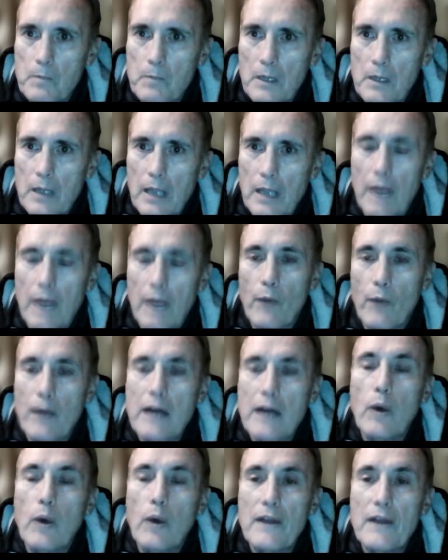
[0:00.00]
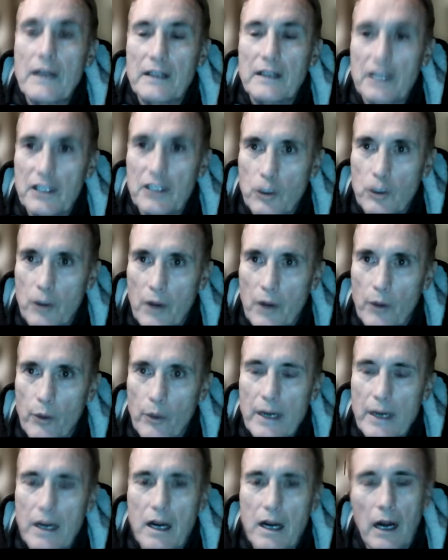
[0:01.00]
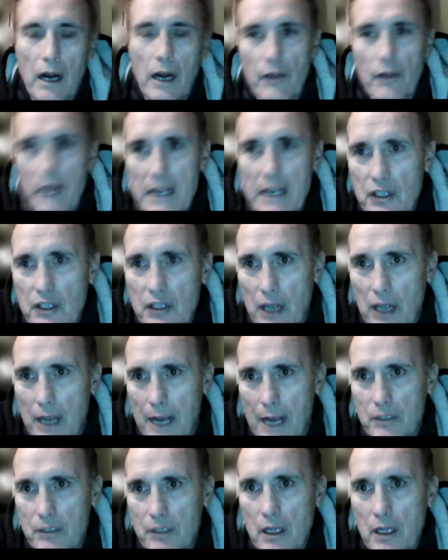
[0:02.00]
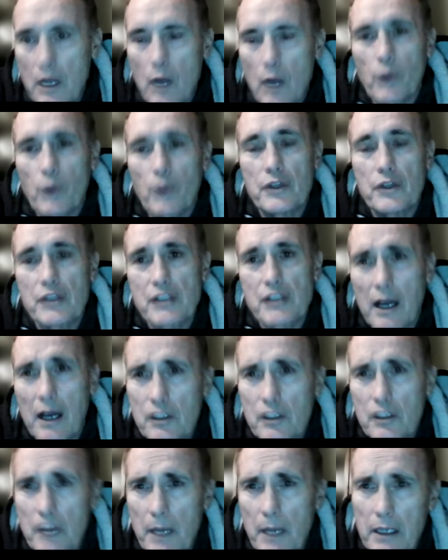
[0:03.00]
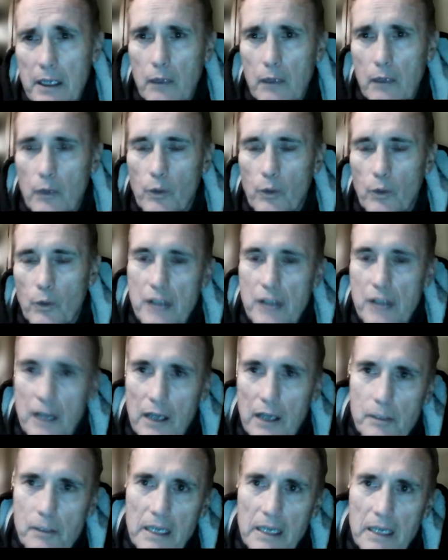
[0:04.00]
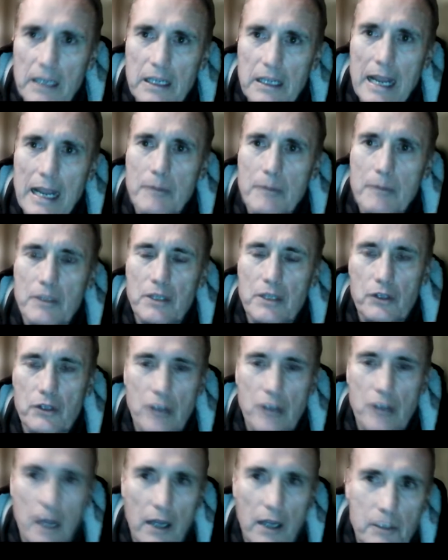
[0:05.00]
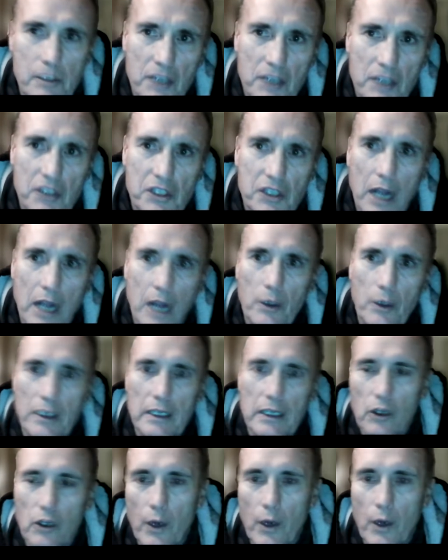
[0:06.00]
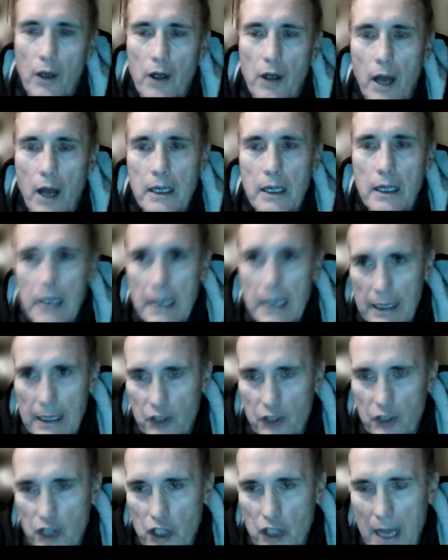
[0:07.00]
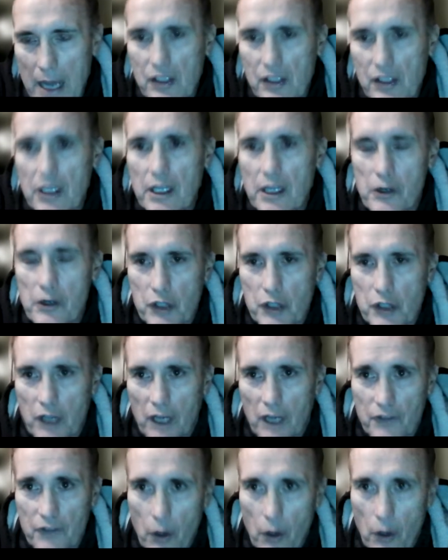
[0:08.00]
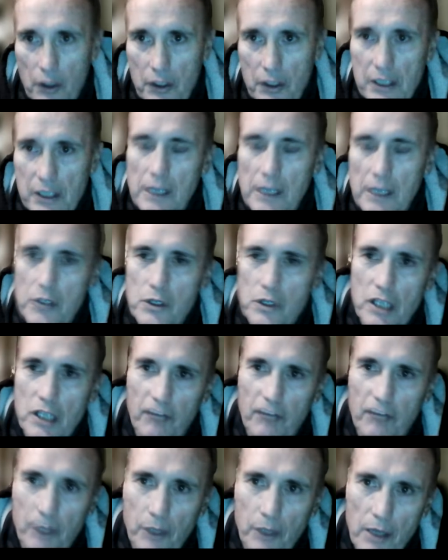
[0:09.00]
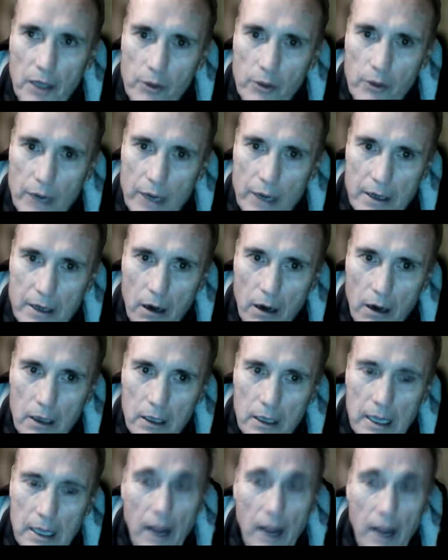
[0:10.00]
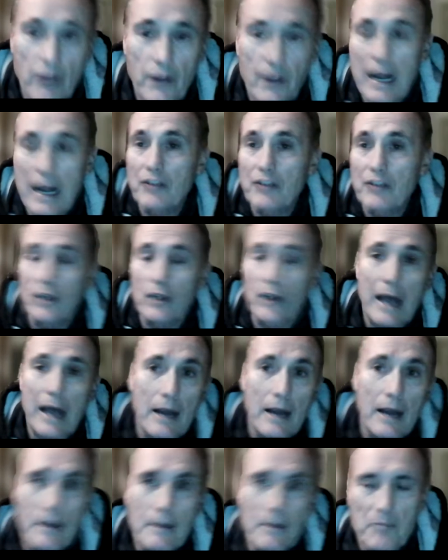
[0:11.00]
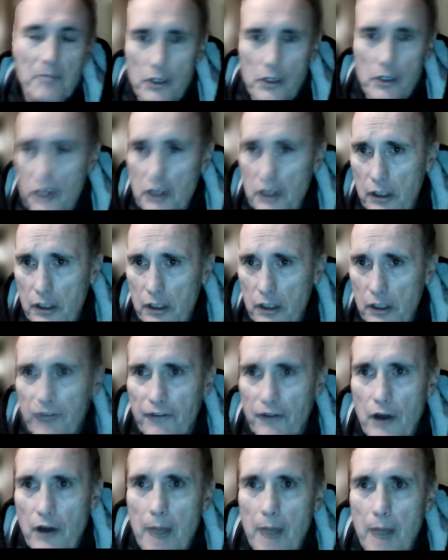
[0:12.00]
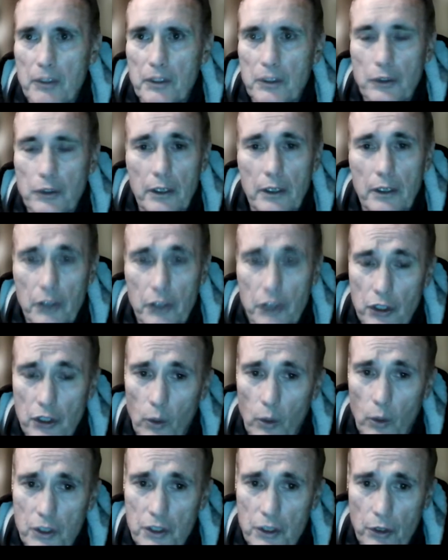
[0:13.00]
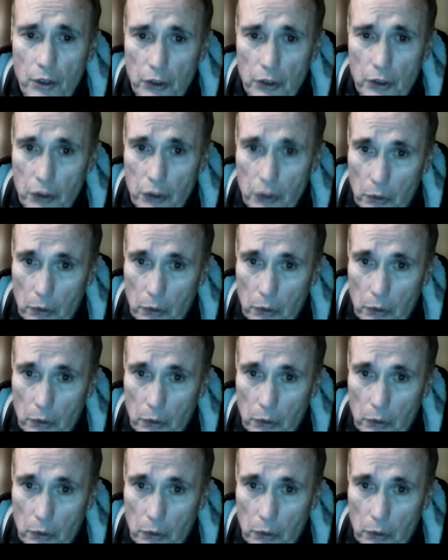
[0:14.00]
And right away, that gets you on the radar. And these times, when there's not as many games and there's not as much scouting going on, it's a chance to get yourself noticed and get yourself put on the radar. And then after that, you're just looking for an opportunity to show what you can do.